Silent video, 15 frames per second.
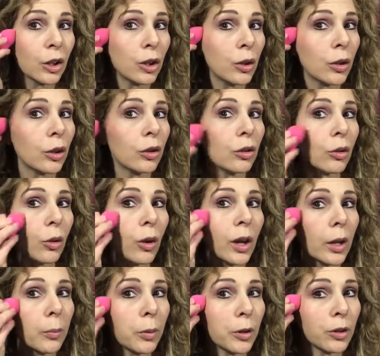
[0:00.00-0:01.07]
you can just go
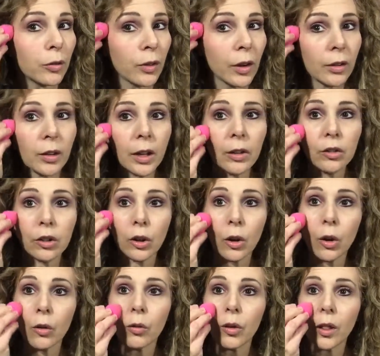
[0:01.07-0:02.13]
ahead and put your foundation
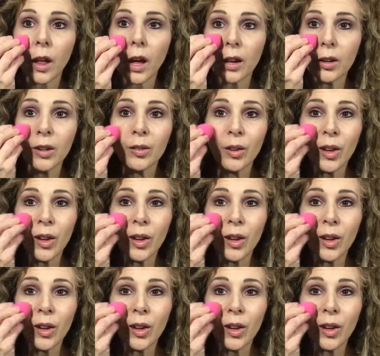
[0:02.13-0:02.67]
over that.